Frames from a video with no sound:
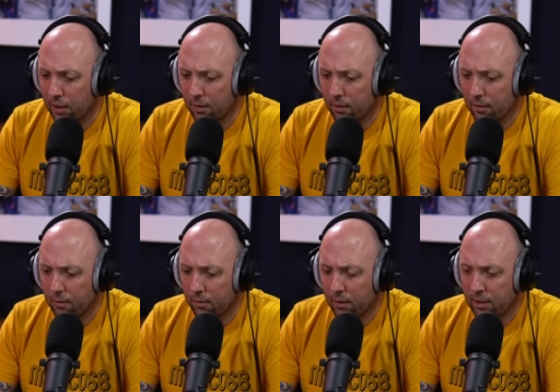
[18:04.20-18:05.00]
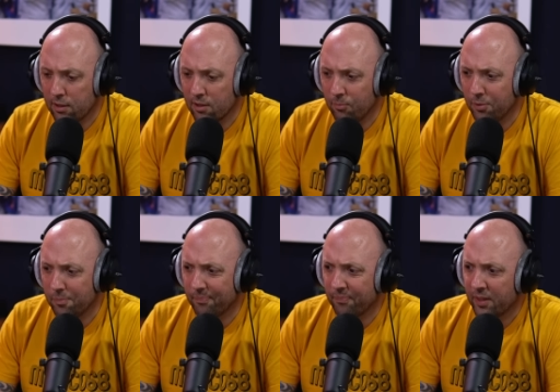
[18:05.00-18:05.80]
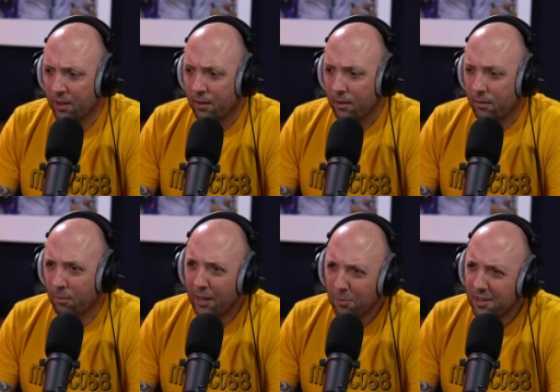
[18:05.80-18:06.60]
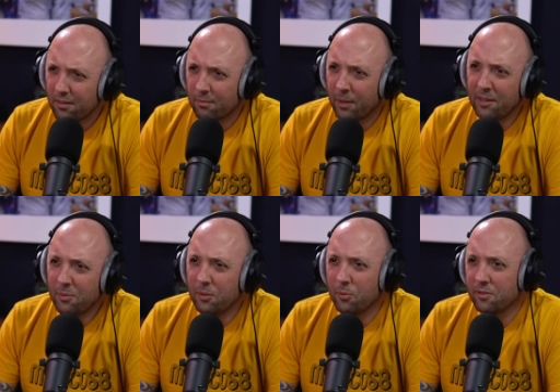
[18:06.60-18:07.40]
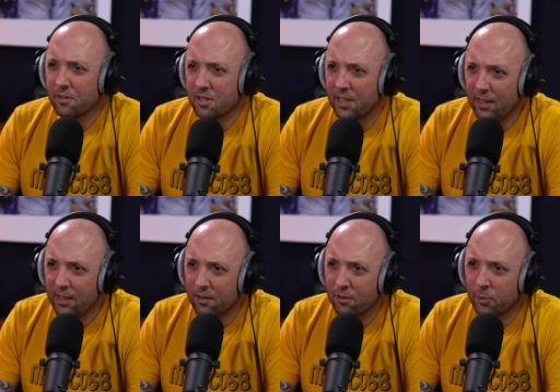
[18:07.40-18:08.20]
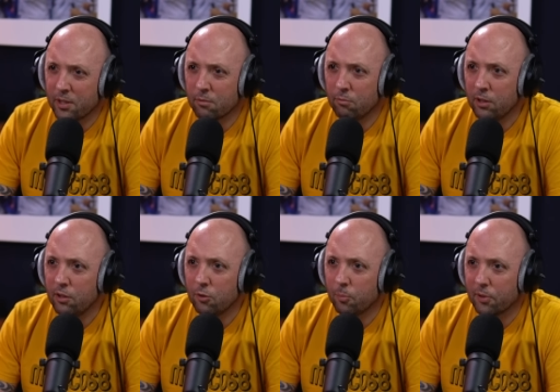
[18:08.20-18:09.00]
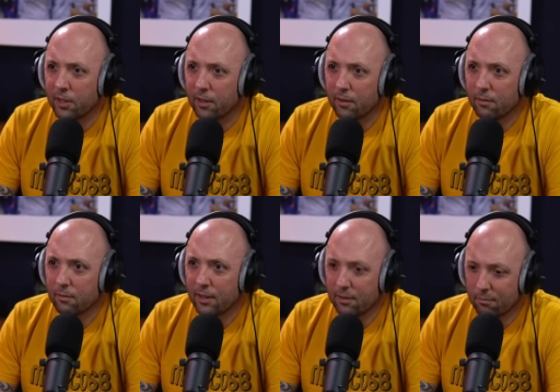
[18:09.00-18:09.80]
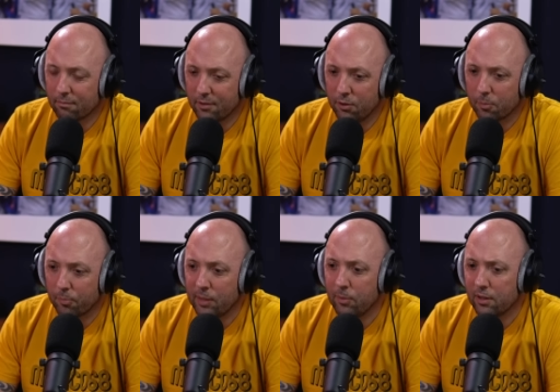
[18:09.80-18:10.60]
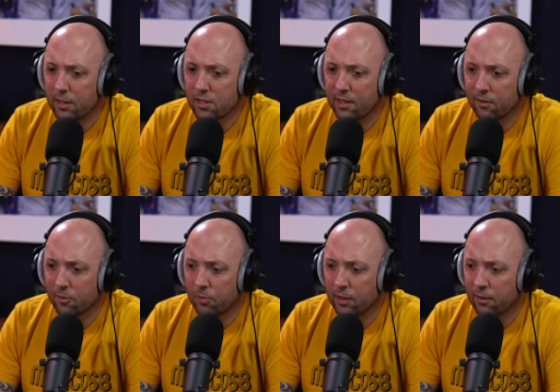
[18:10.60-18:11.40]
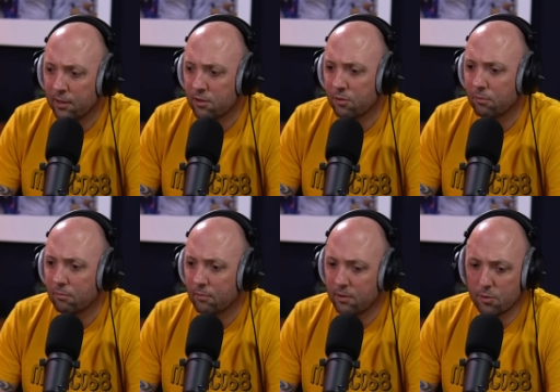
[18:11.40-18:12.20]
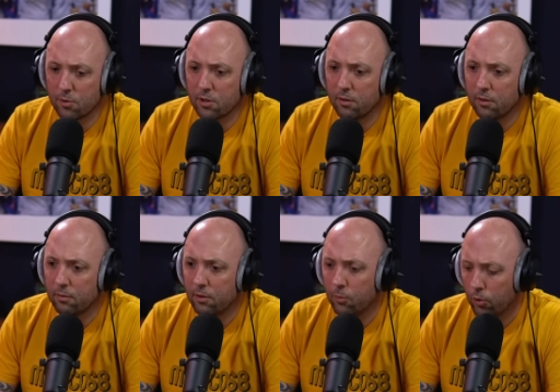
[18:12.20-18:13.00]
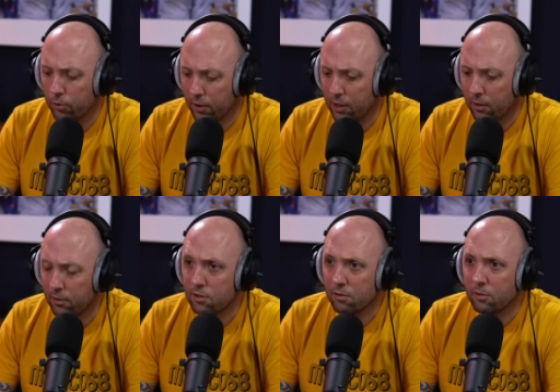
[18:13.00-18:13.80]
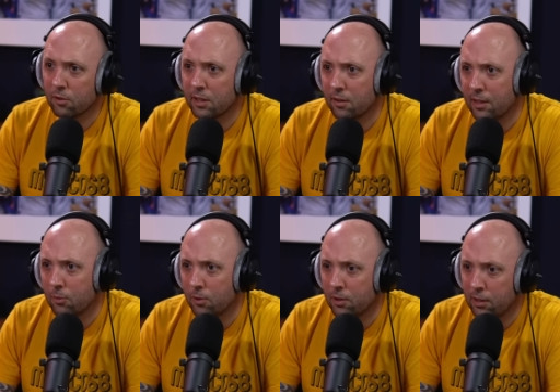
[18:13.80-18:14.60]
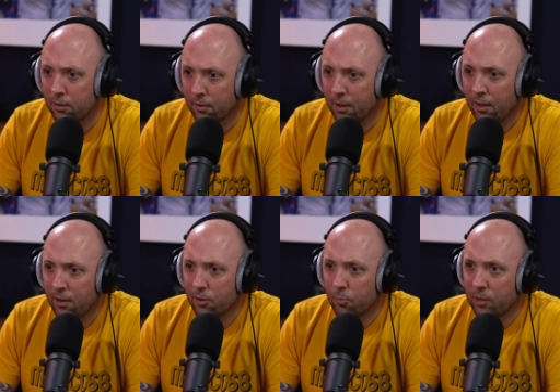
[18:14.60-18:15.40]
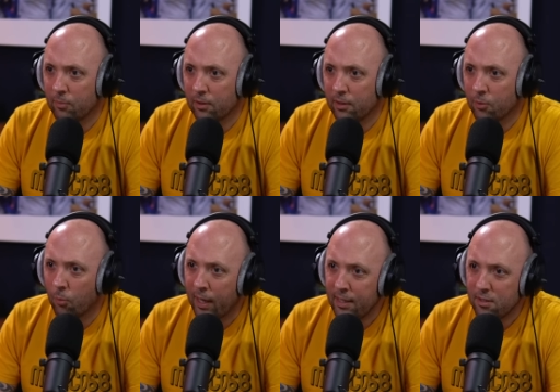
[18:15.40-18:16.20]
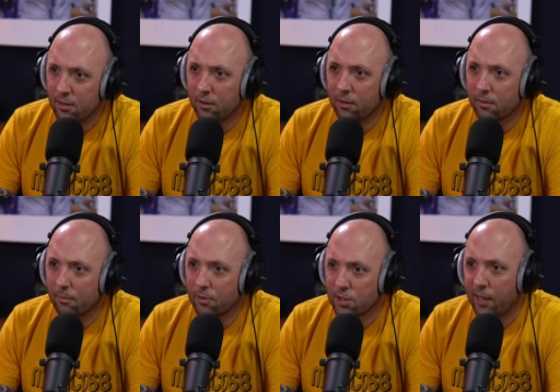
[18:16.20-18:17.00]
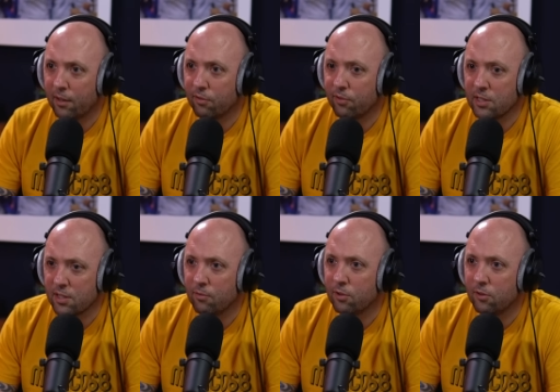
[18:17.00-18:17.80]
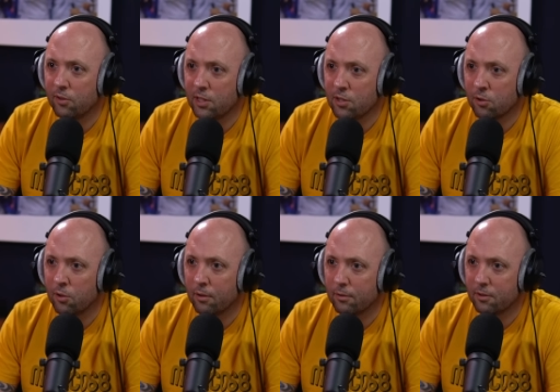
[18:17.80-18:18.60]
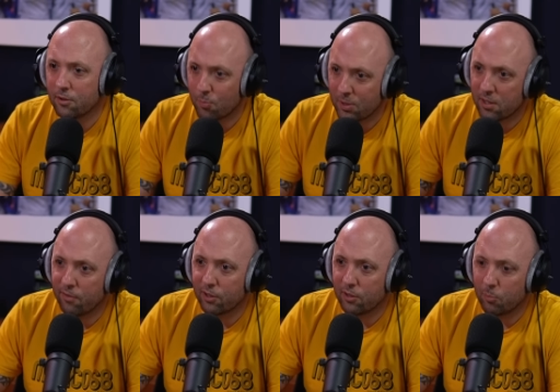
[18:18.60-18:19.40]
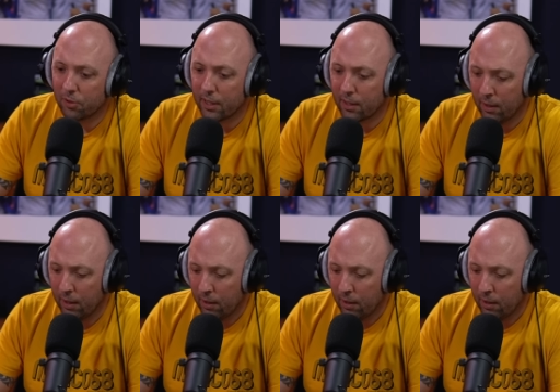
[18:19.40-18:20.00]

it, and Eddie said, well, why would he? Why would he want to stay here though? He's a really good player, like you know, Premier League standard player. Leeds don't. This was in the the Warnock era. Leeds don't look like they're anywhere near the Premier League. Why is he going to sacrifice everything that he's got to specifically play